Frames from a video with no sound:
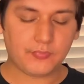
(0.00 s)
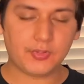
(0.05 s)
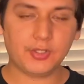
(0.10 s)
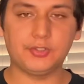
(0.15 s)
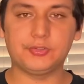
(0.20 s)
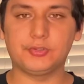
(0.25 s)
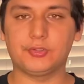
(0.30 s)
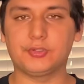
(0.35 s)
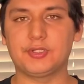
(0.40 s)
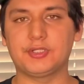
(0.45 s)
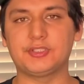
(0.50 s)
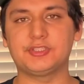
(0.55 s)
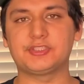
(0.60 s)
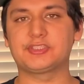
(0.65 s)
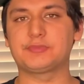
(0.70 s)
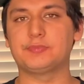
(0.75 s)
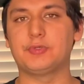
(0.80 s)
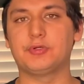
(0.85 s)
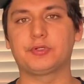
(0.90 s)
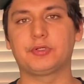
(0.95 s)
Throw it on your
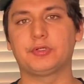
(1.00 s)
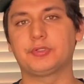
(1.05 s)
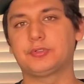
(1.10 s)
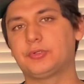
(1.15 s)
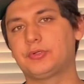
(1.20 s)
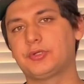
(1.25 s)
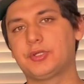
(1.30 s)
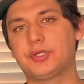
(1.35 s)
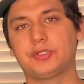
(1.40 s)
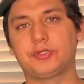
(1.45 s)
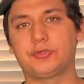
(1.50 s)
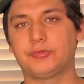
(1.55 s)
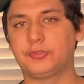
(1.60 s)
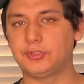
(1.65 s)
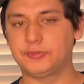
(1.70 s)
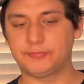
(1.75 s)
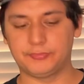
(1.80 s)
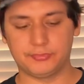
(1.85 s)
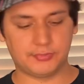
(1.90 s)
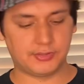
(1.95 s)
smoker, throw it on your
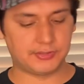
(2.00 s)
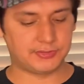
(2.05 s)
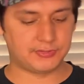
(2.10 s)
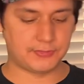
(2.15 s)
grill if you want